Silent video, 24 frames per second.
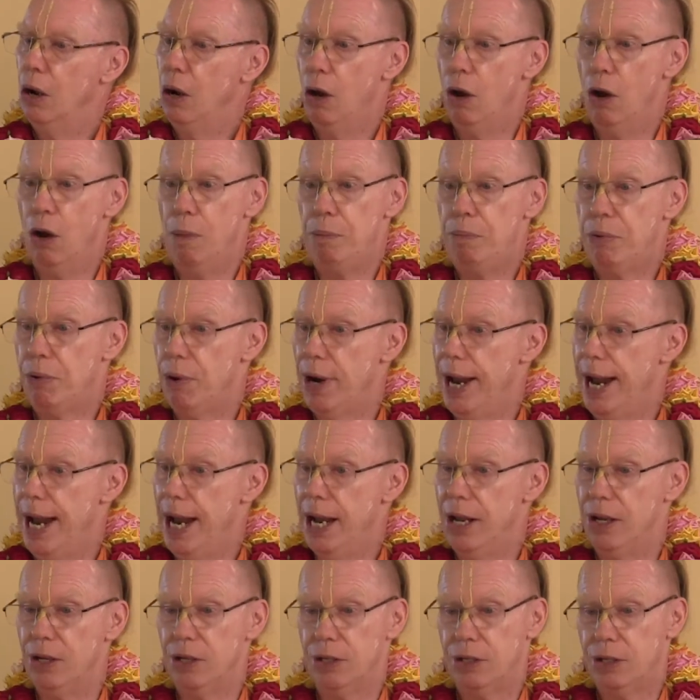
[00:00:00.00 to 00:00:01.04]
her
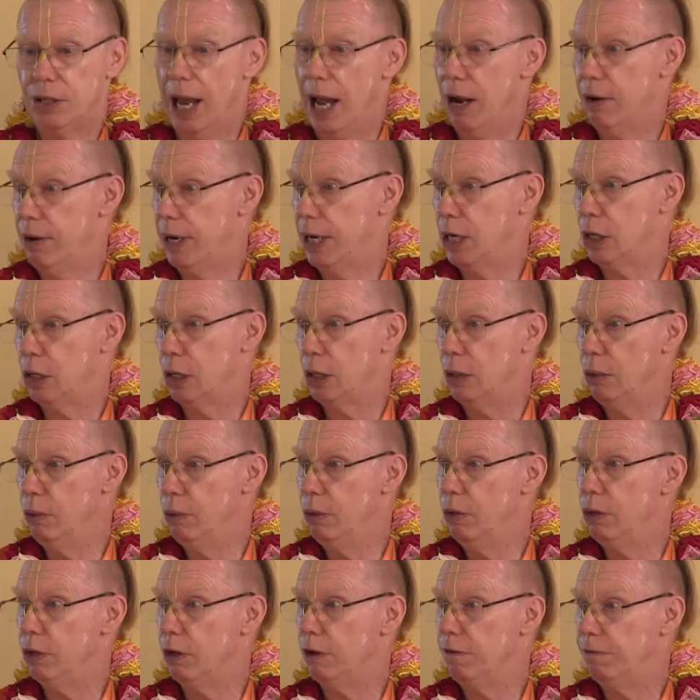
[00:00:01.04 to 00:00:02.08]
prayers are
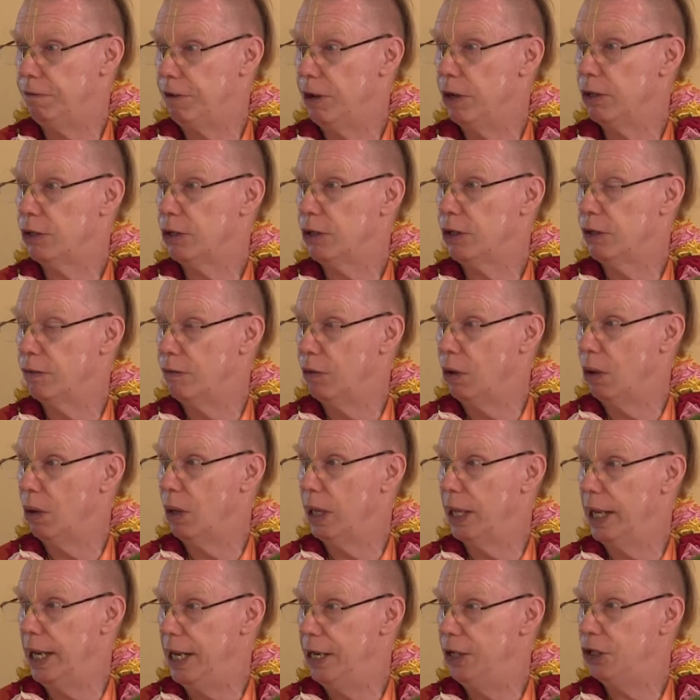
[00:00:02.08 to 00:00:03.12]
included first of
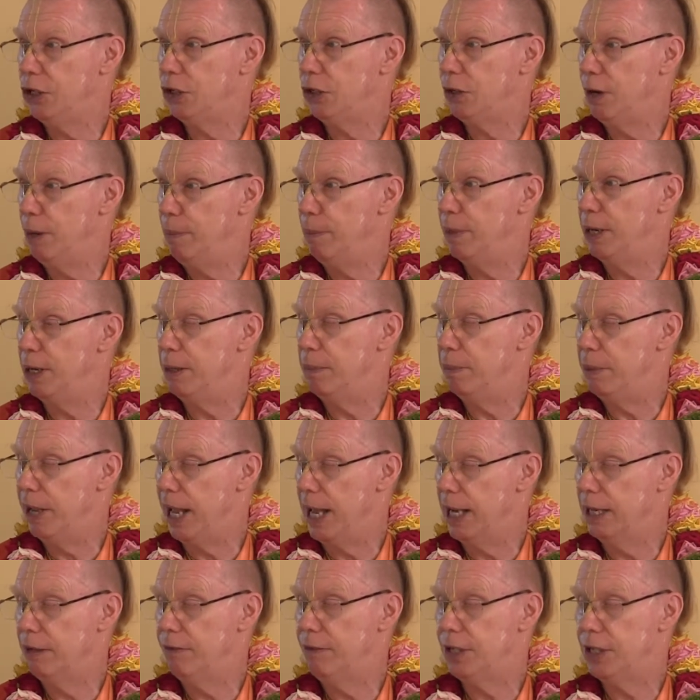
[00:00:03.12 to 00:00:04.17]
all in Srimad
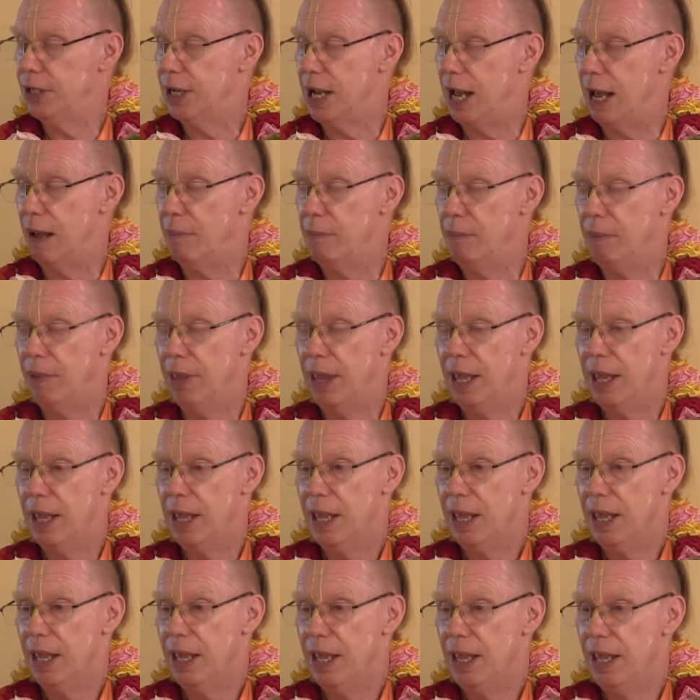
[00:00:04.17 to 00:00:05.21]
Bhagavatam.
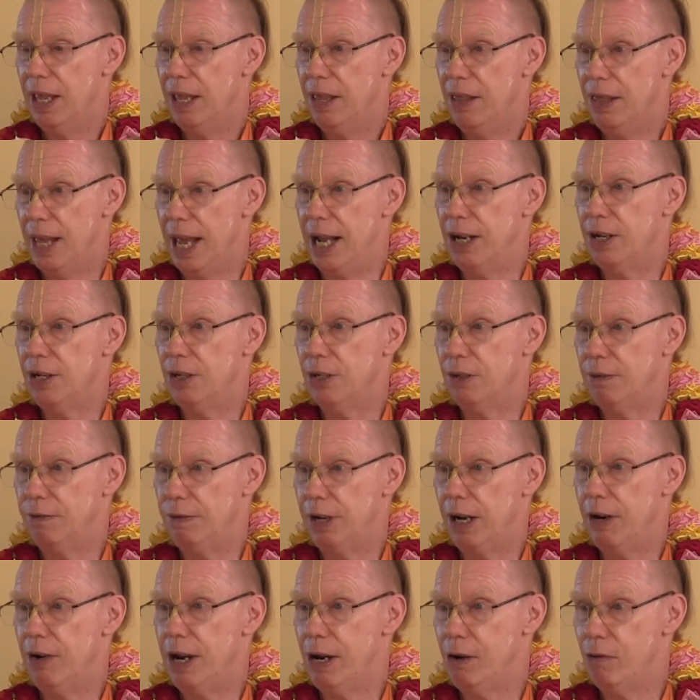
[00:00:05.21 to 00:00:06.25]
That is
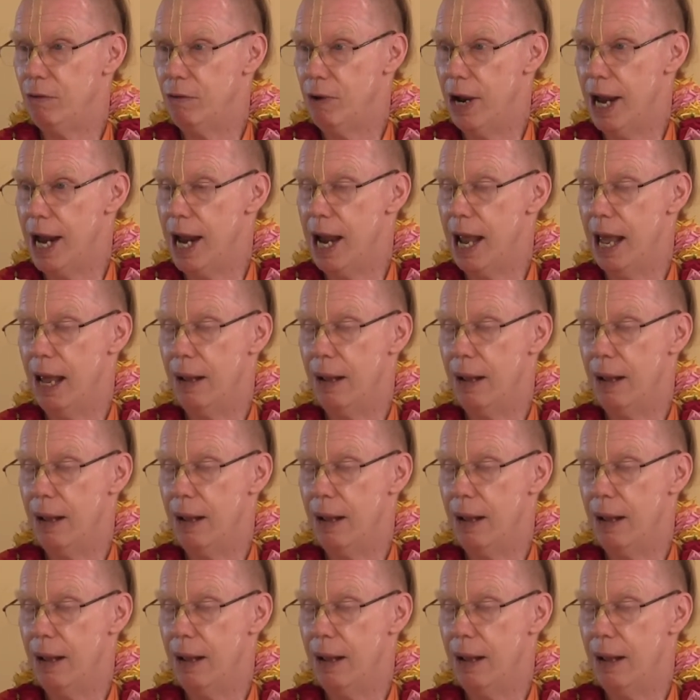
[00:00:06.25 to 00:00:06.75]
very rare.